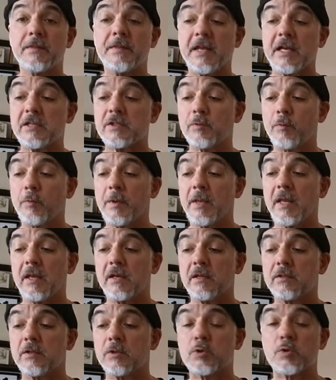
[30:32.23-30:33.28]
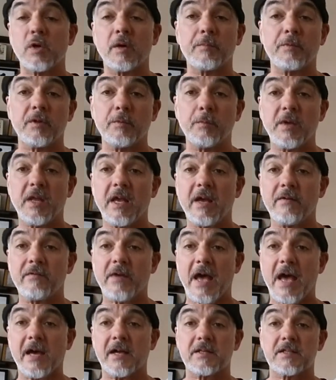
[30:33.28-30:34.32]
that's where we get into trouble and we have
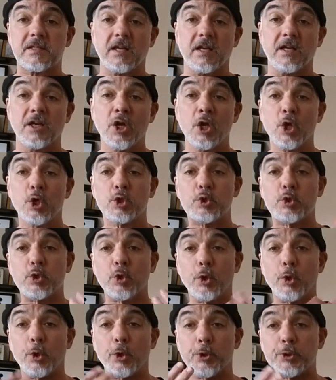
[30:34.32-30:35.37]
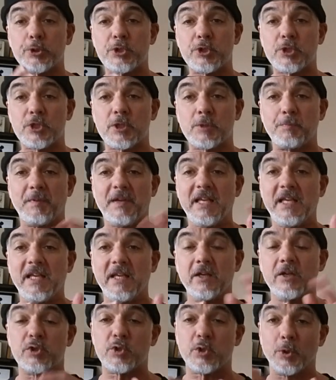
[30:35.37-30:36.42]
accent.
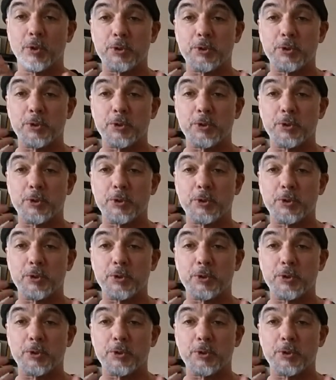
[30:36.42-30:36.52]
Sospir,